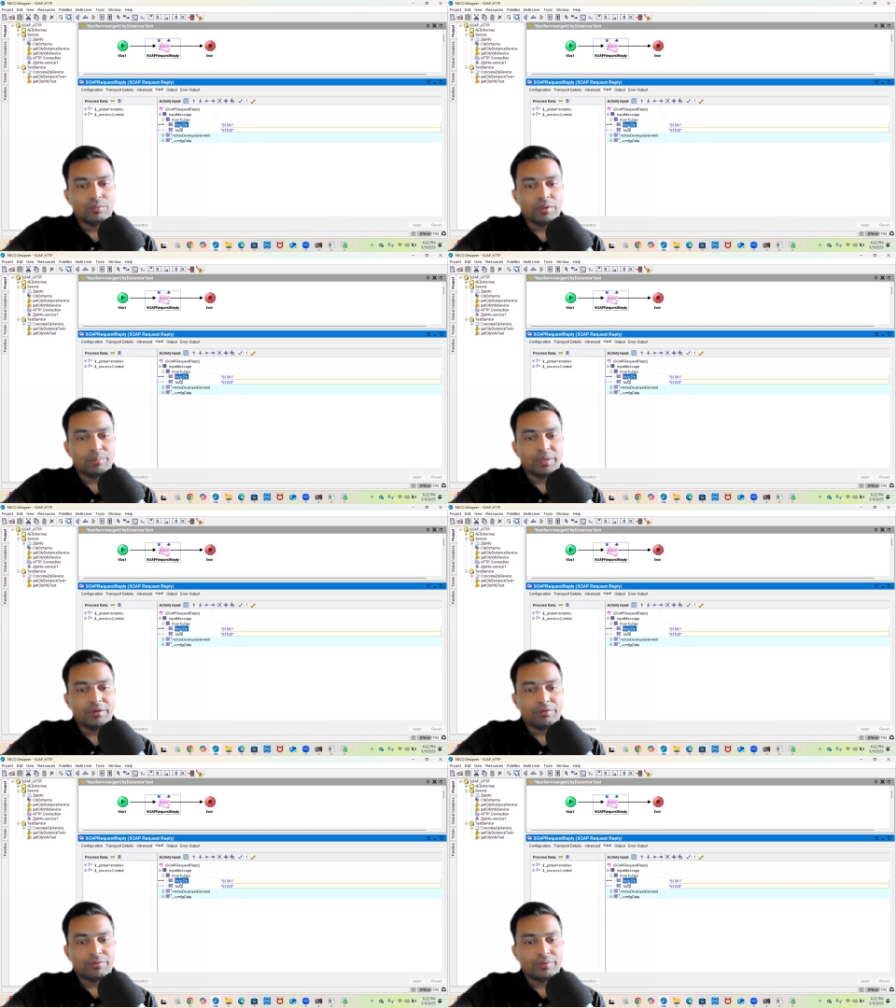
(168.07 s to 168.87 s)
will
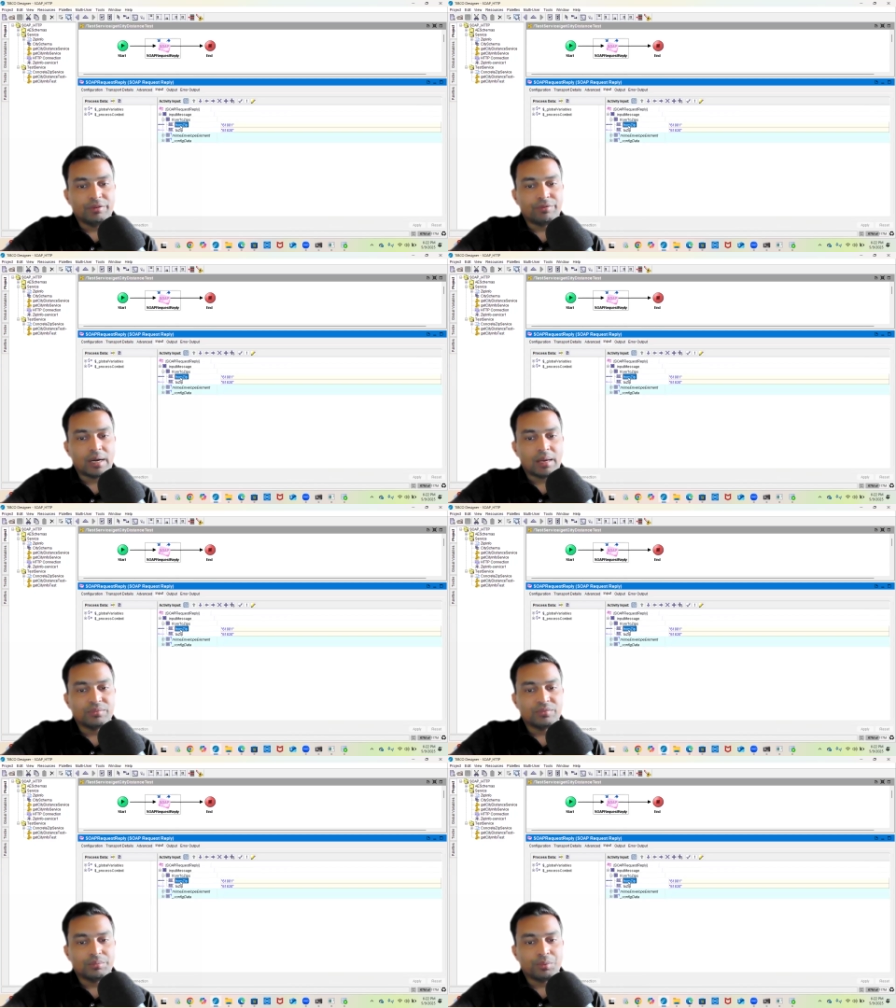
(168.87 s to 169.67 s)
be the
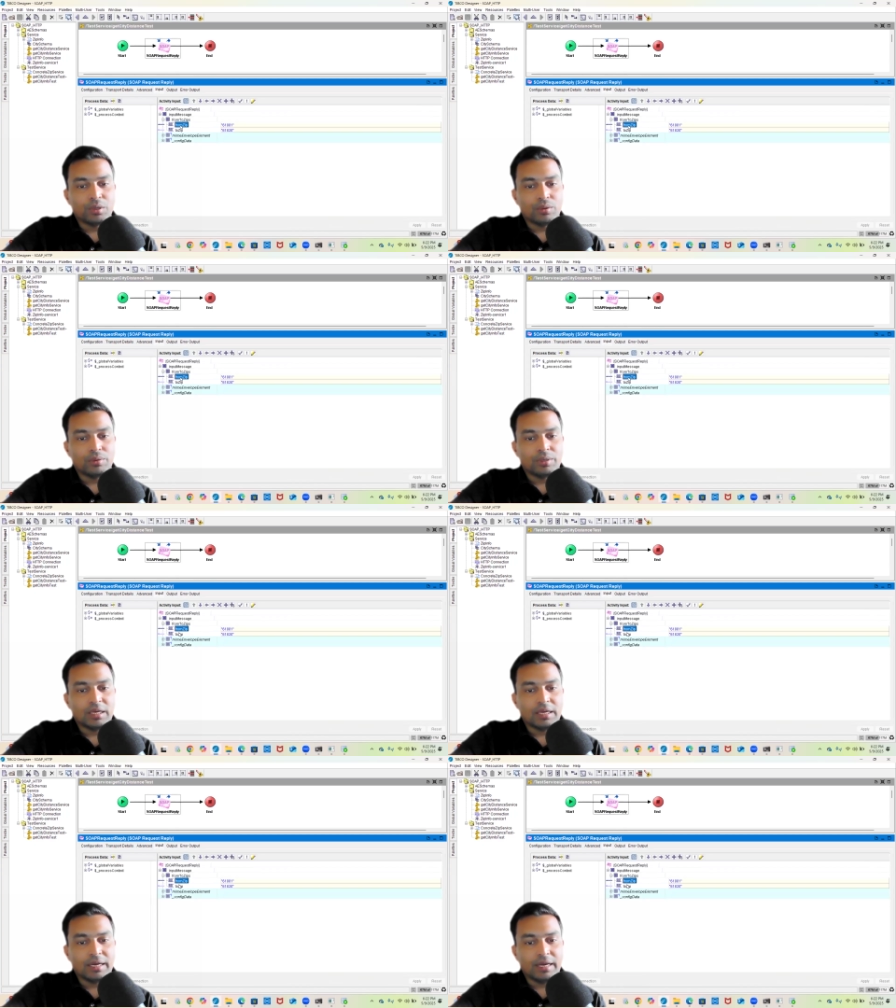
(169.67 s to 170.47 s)
from zip code
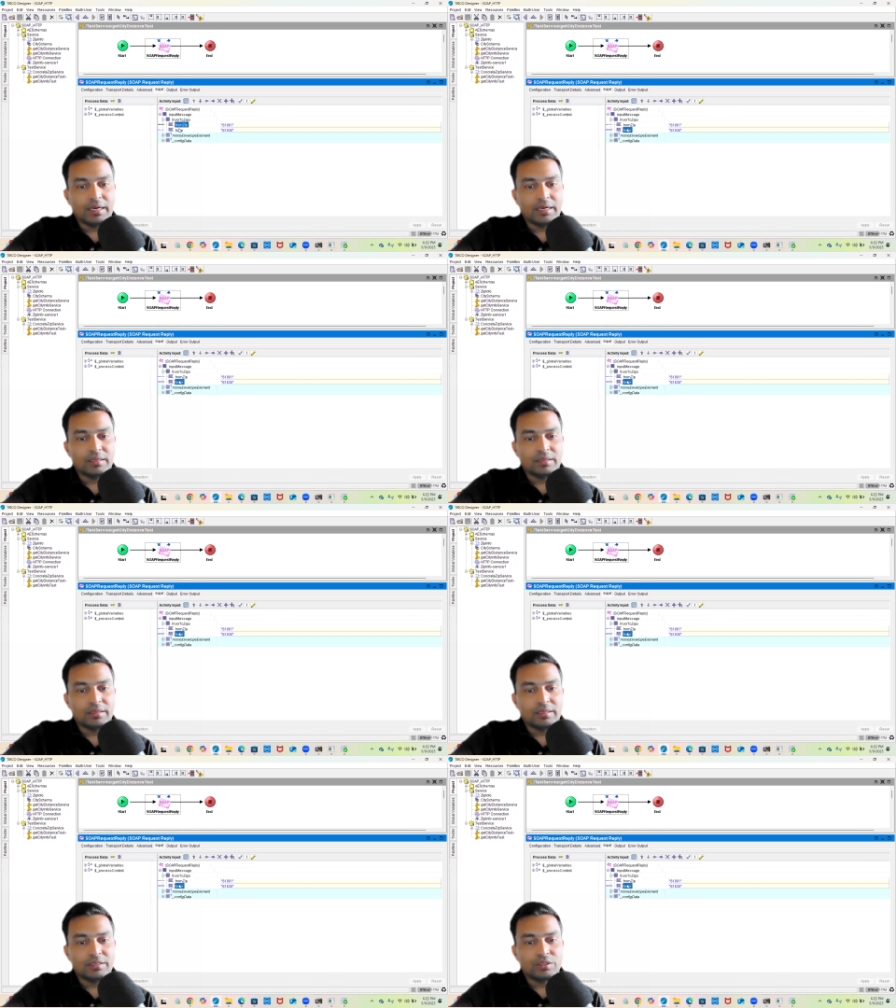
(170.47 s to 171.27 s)
and
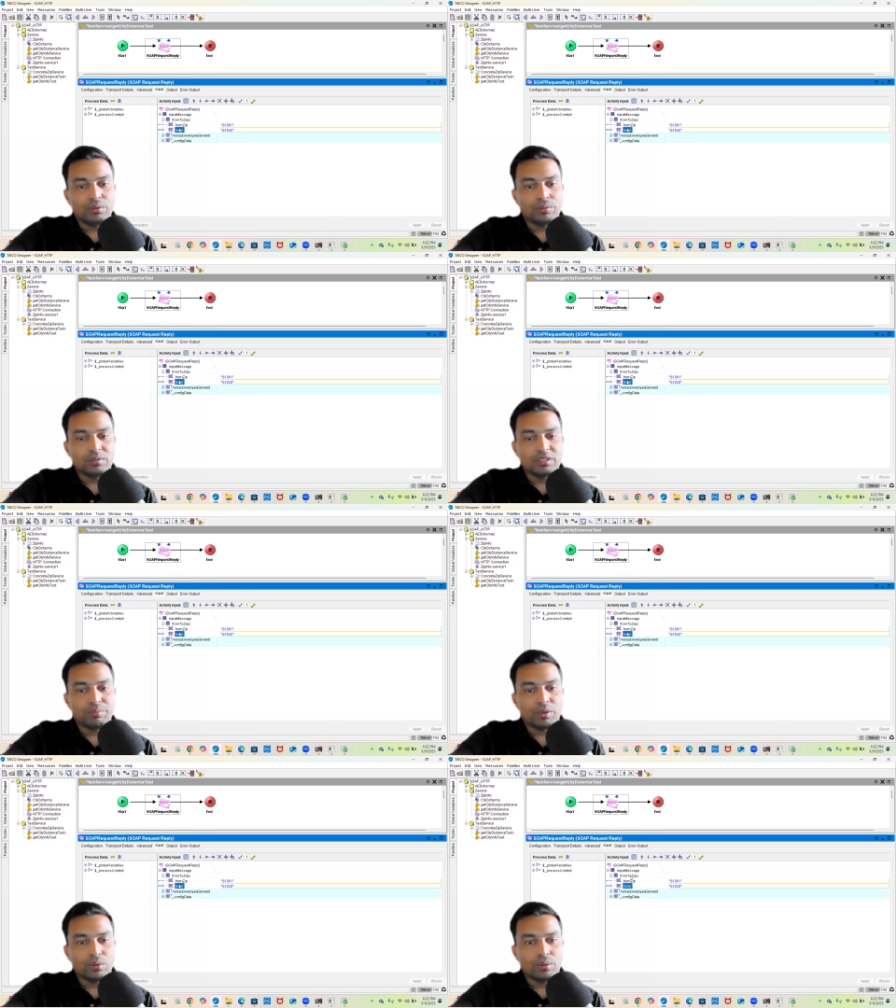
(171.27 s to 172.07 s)
the to
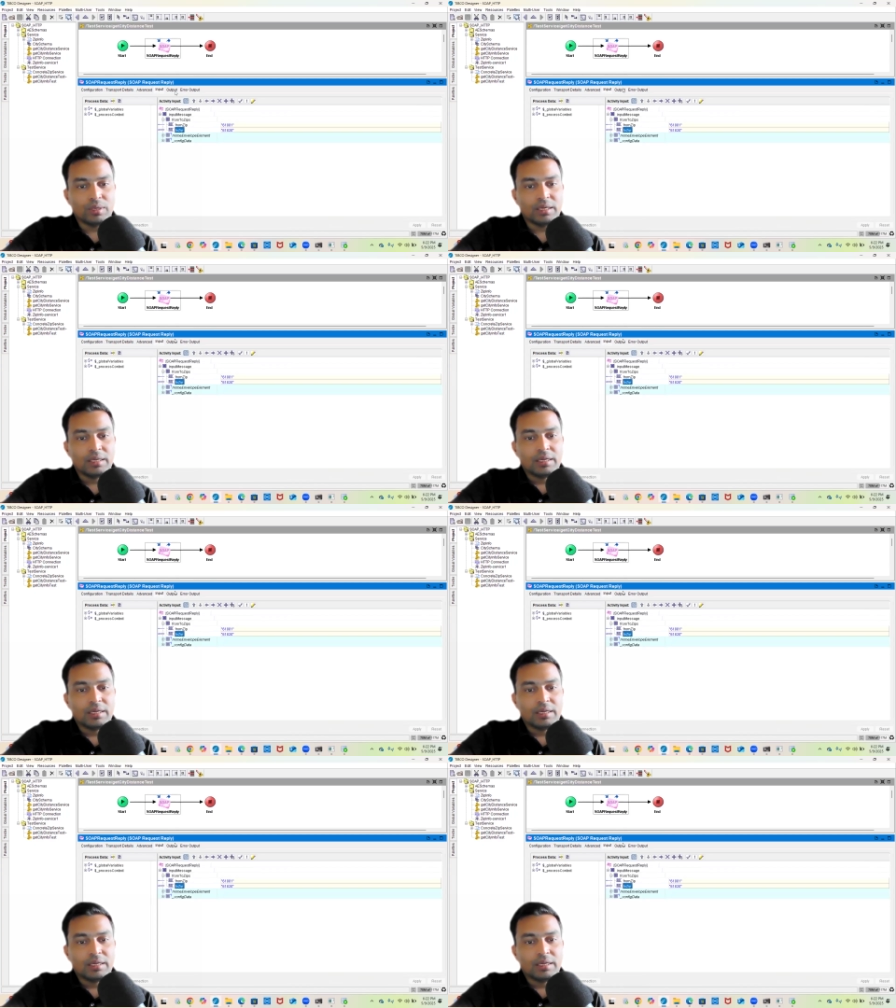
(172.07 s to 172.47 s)
zip code,